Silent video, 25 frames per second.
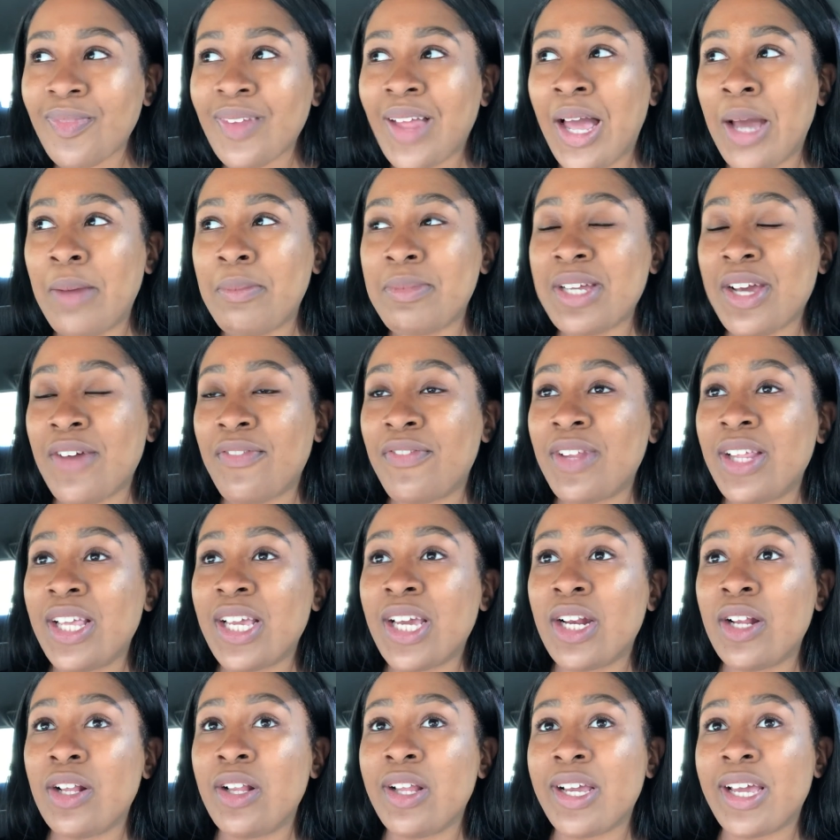I'm definitely
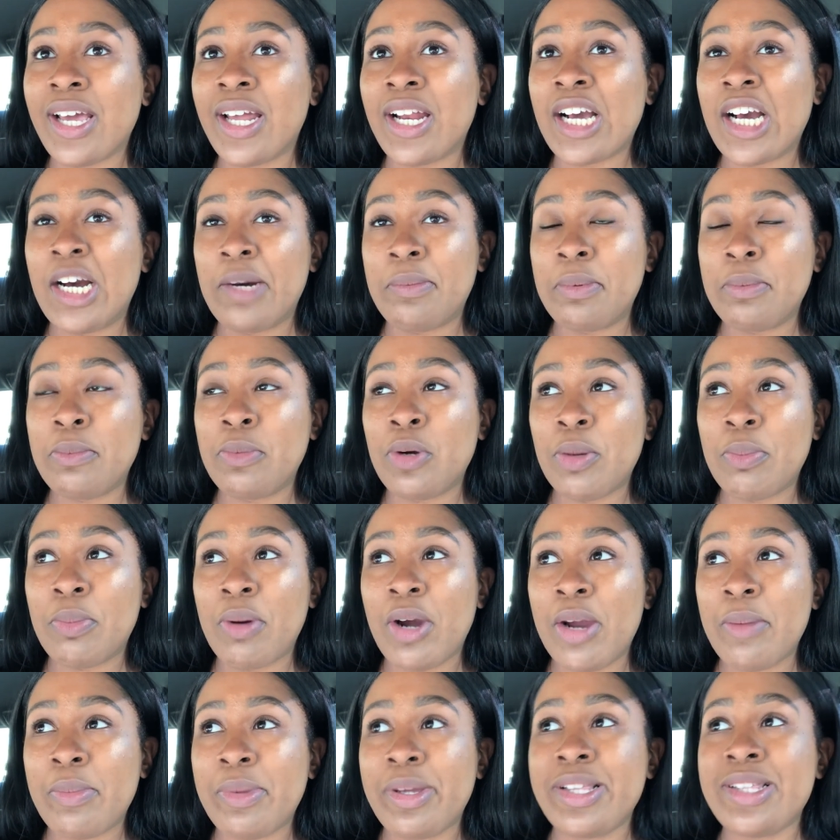gonna look at a couple more
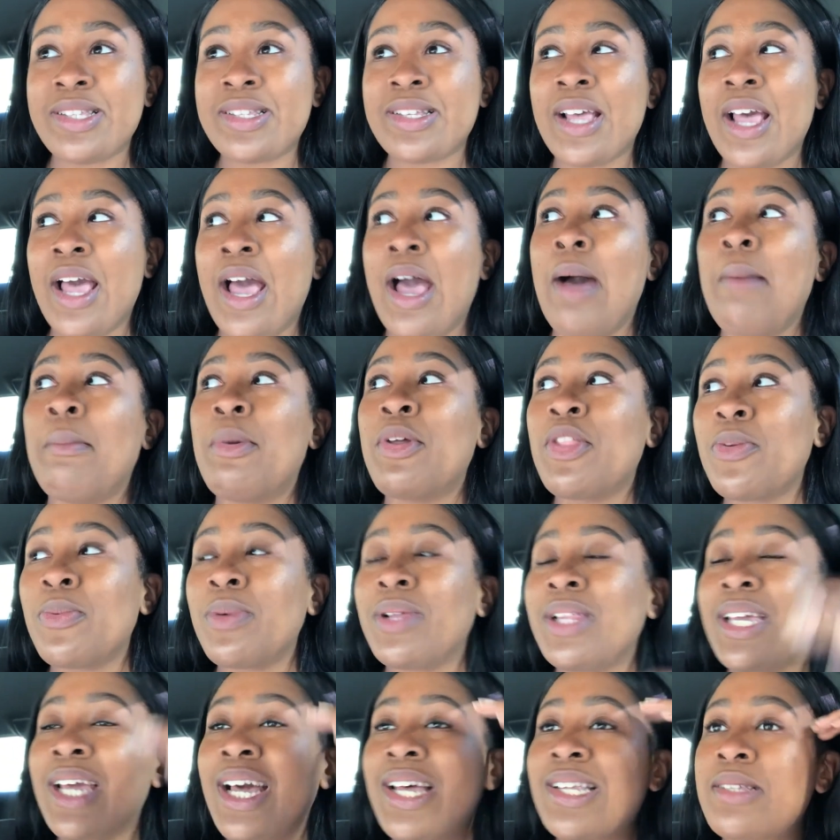apartments, but there
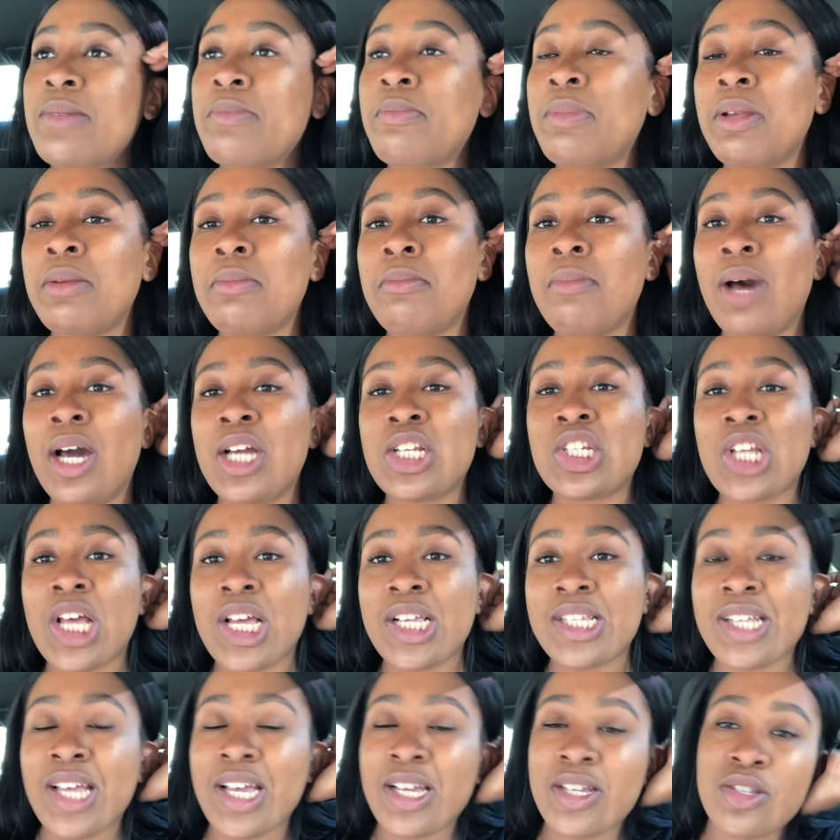really hasn't been much
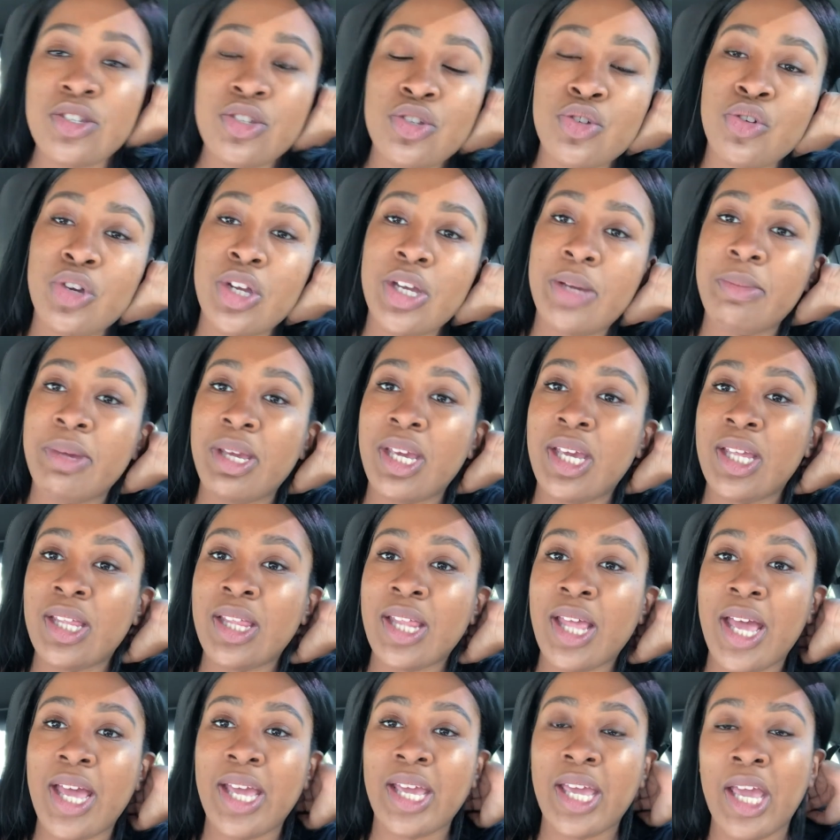that's like screaming
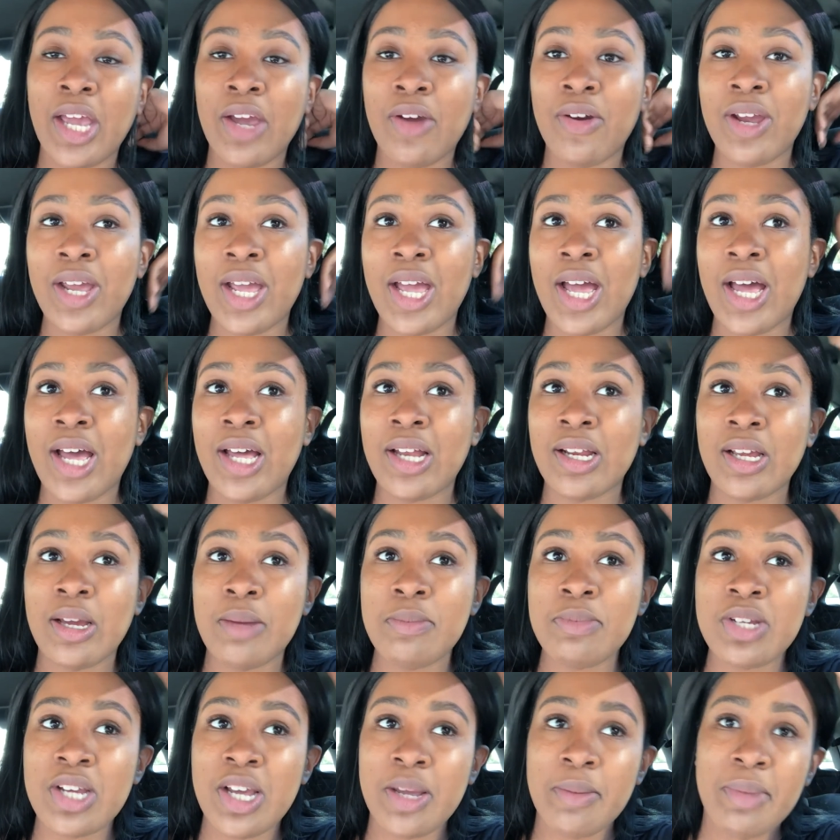like, Ariane,
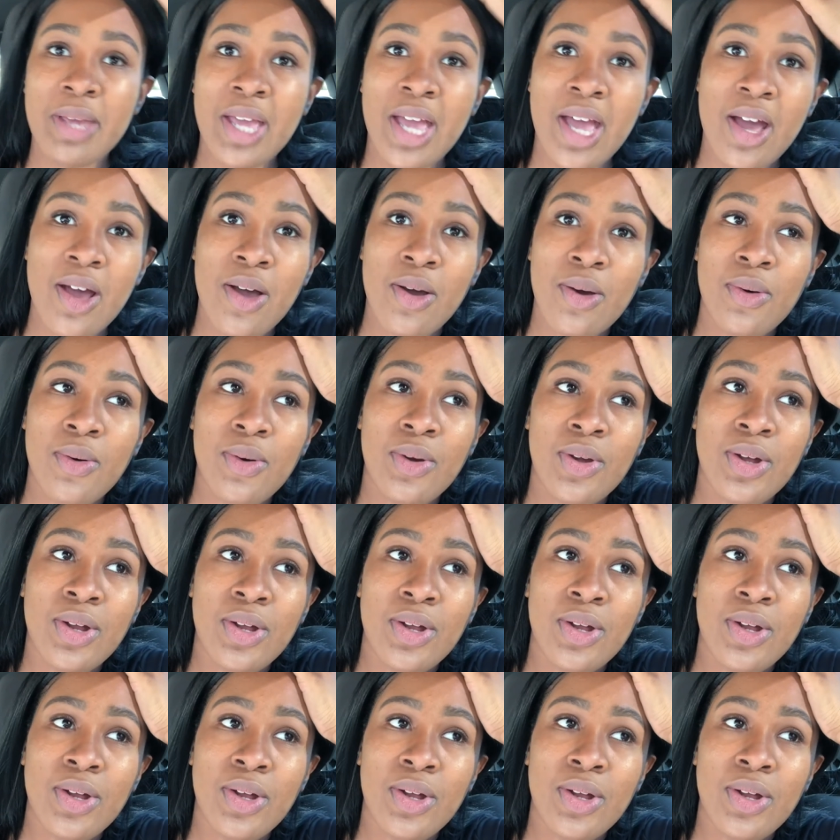come check me out.